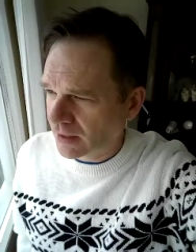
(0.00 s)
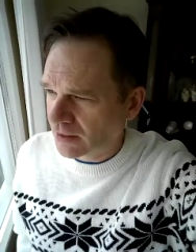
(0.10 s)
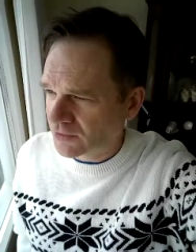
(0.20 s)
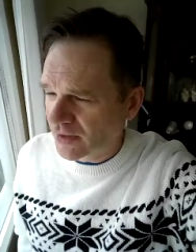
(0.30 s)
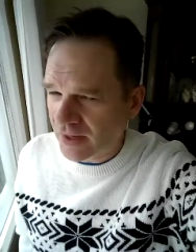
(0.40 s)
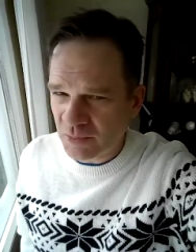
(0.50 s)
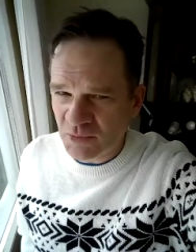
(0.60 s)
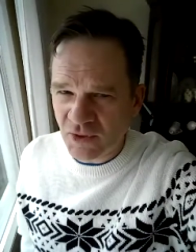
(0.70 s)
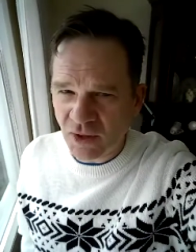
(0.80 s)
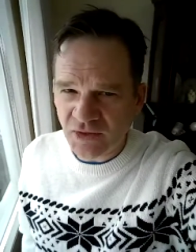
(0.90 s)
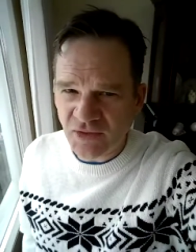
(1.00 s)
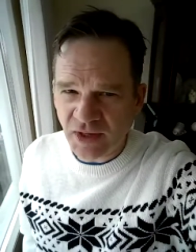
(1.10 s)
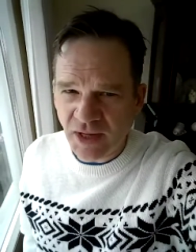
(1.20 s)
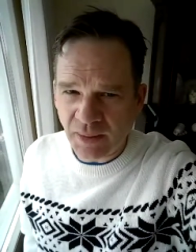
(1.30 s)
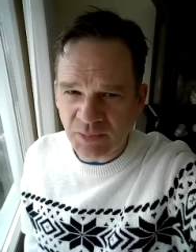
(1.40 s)
schemes are
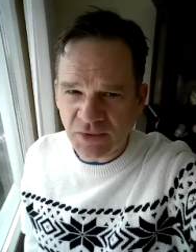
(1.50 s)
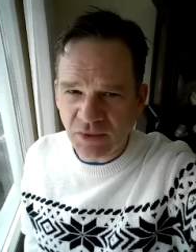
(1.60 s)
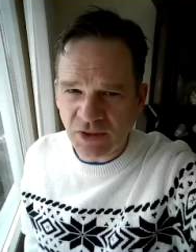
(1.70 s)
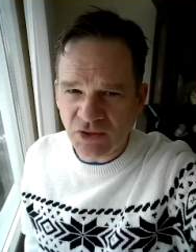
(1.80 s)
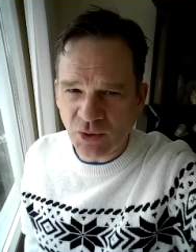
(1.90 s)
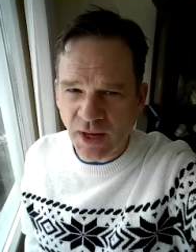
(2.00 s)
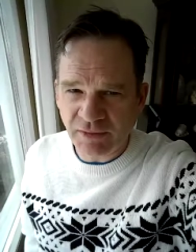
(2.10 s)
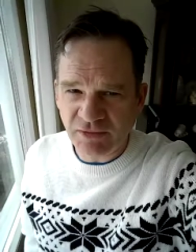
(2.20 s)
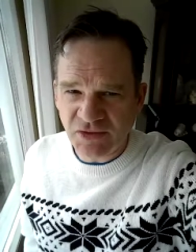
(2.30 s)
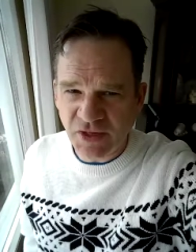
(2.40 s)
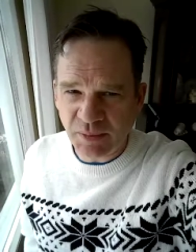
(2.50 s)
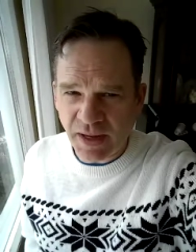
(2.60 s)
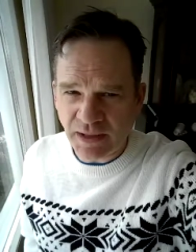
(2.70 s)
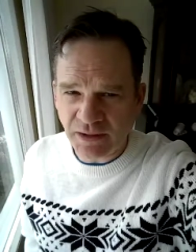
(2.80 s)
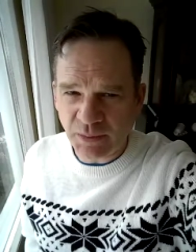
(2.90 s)
set up so that you have the same
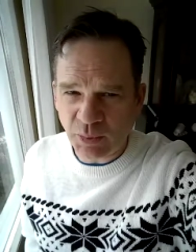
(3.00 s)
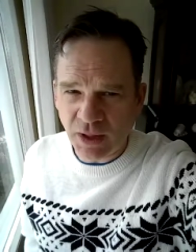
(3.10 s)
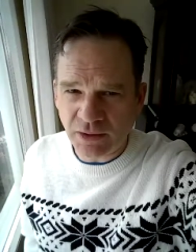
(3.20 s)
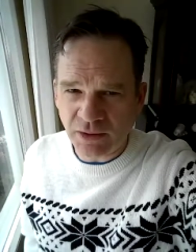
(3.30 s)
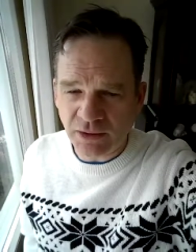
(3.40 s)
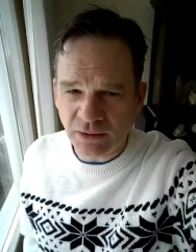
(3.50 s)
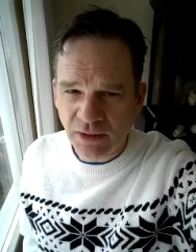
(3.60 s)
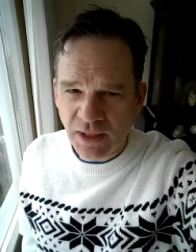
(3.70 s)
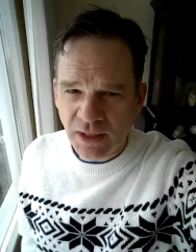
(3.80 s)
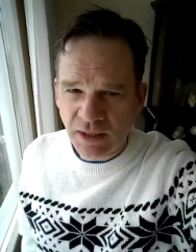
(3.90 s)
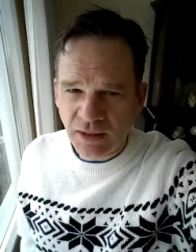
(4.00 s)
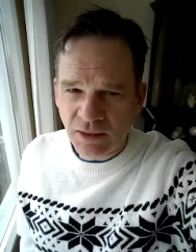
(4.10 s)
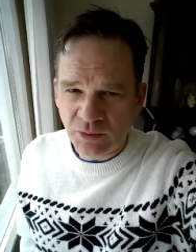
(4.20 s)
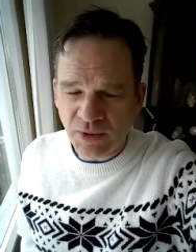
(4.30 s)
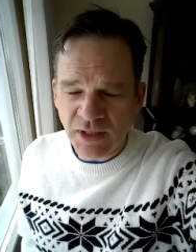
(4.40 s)
acting partner,
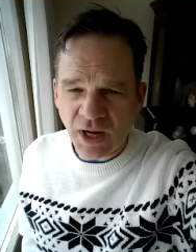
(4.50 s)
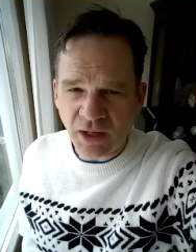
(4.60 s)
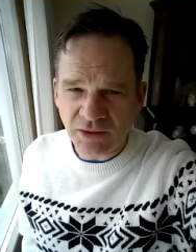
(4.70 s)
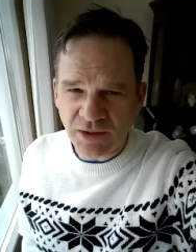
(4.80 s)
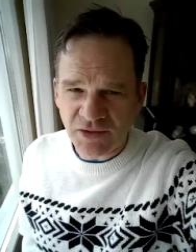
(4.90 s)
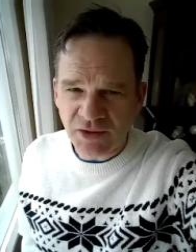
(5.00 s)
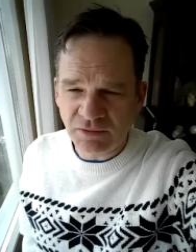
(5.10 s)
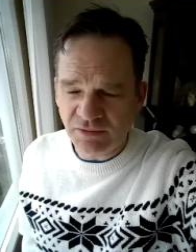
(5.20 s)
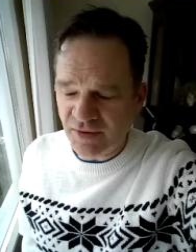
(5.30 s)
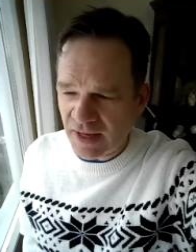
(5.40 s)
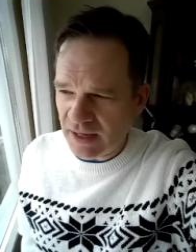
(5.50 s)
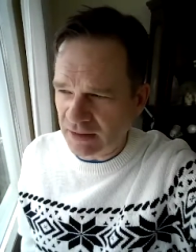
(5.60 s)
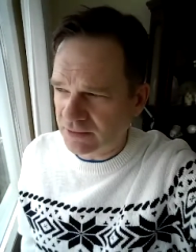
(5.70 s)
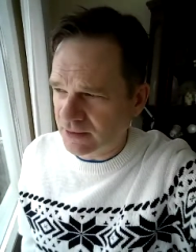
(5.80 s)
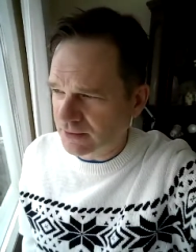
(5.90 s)
regardless of the
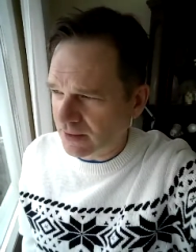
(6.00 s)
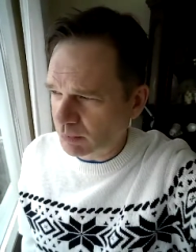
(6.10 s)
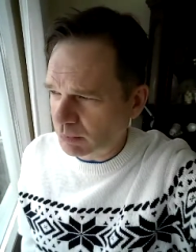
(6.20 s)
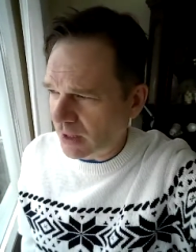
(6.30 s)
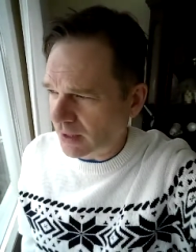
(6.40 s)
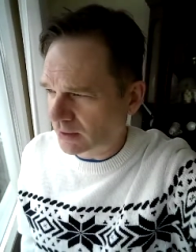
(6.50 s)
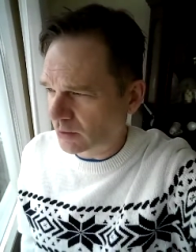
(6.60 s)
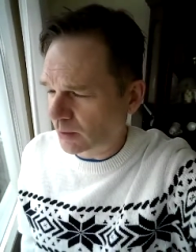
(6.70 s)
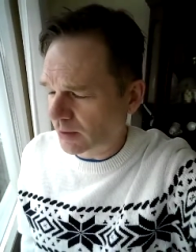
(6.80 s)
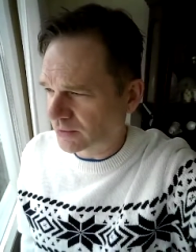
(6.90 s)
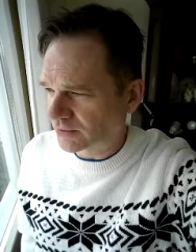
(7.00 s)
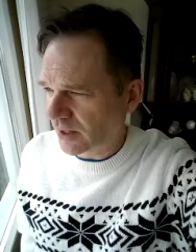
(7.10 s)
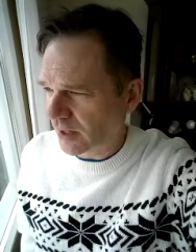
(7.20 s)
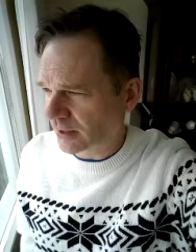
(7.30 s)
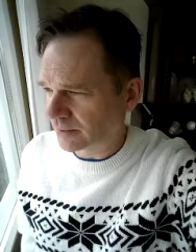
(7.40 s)
fact that they block you all the
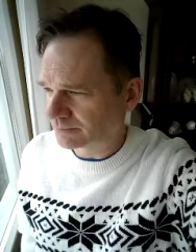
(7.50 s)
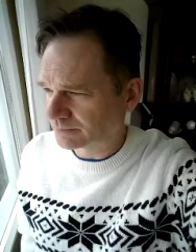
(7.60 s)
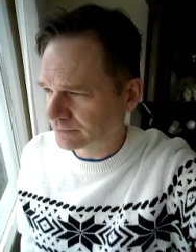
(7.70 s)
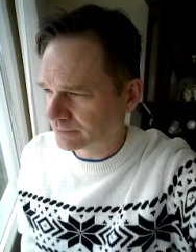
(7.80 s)
time.